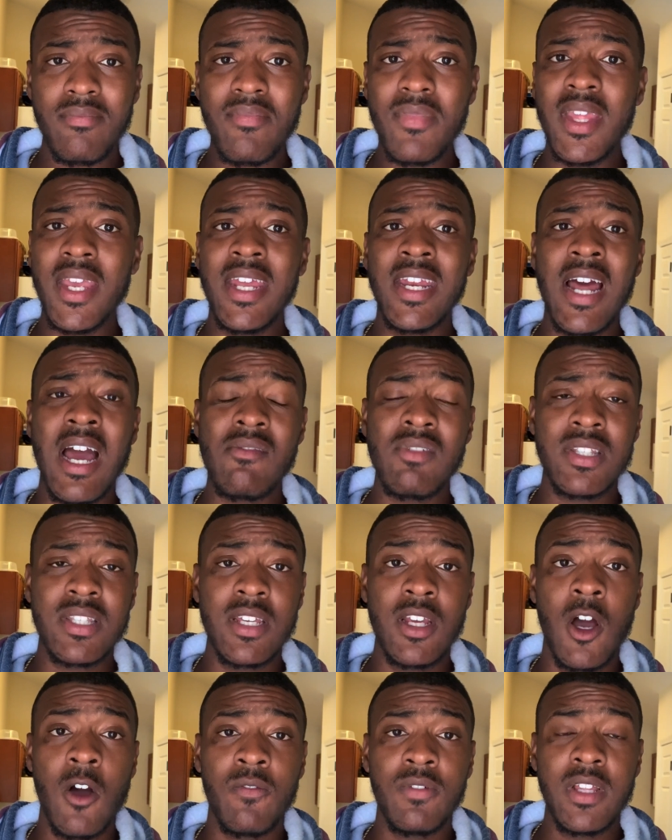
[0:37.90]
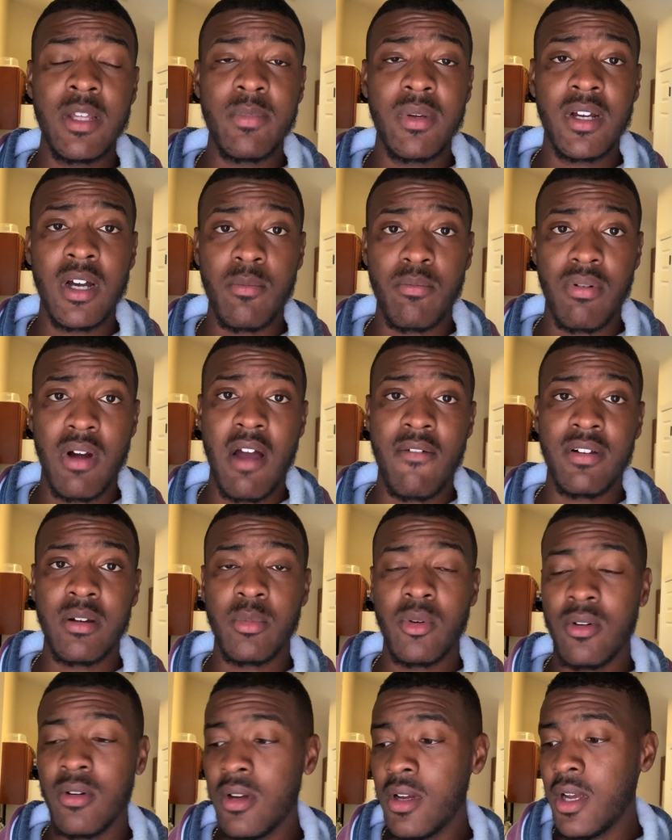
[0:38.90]
and obviously, hopefully, become
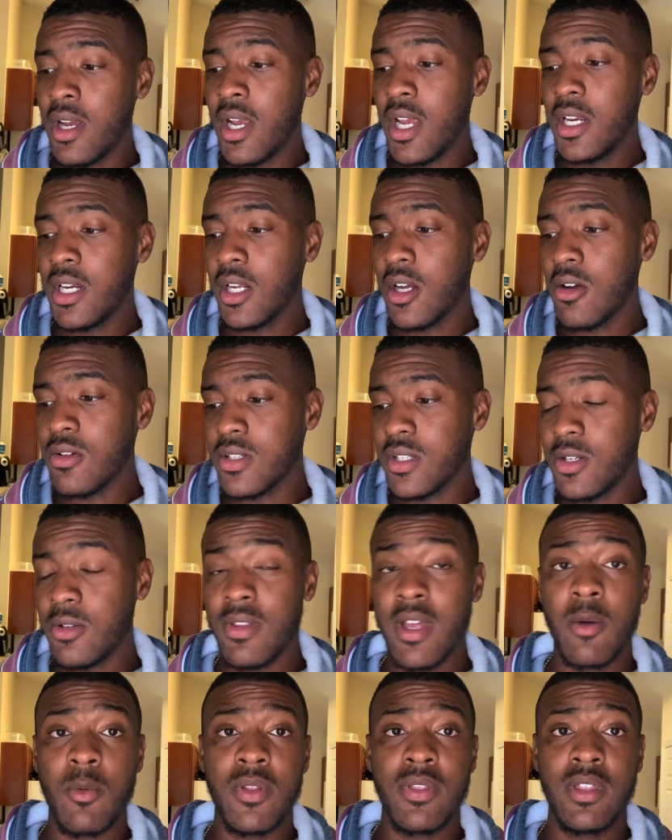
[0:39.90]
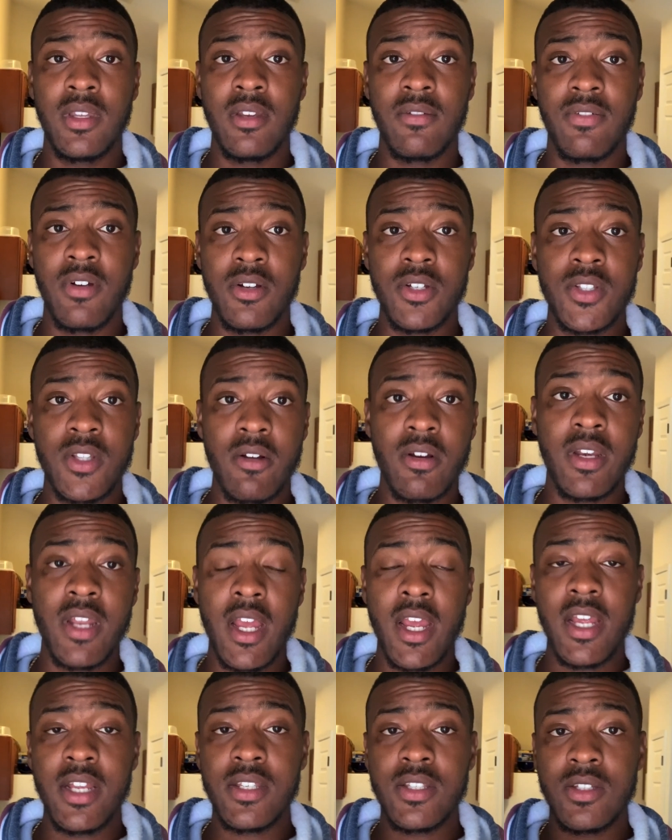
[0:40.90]
profitable. And the goal is to do that within the first 30
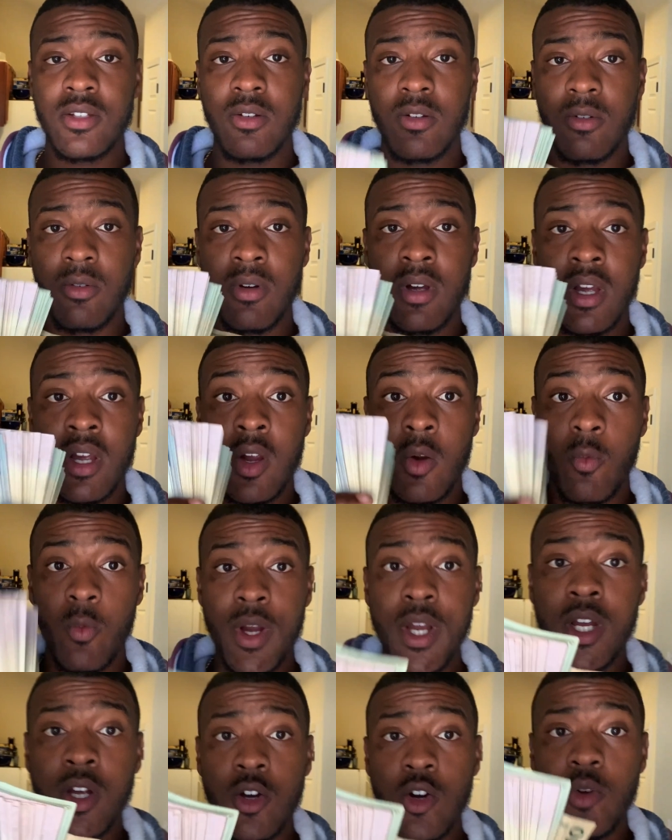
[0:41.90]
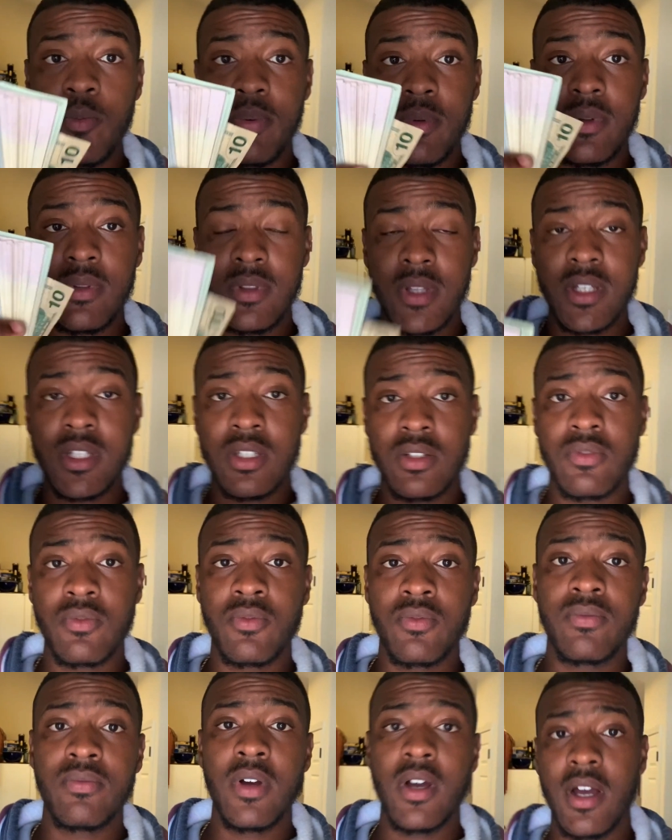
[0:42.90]
days to recoup this
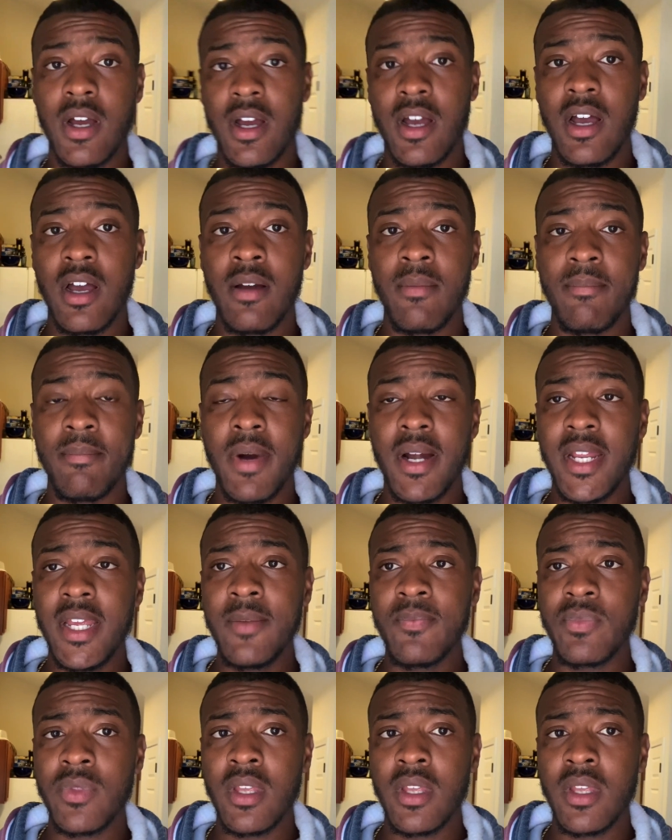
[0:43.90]
money.